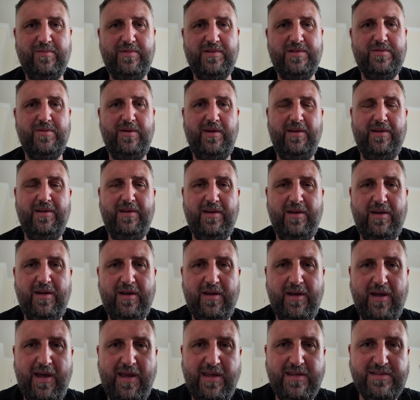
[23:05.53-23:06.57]
between
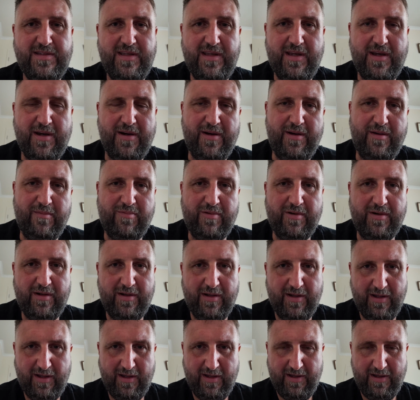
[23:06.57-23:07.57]
a AC Cobra,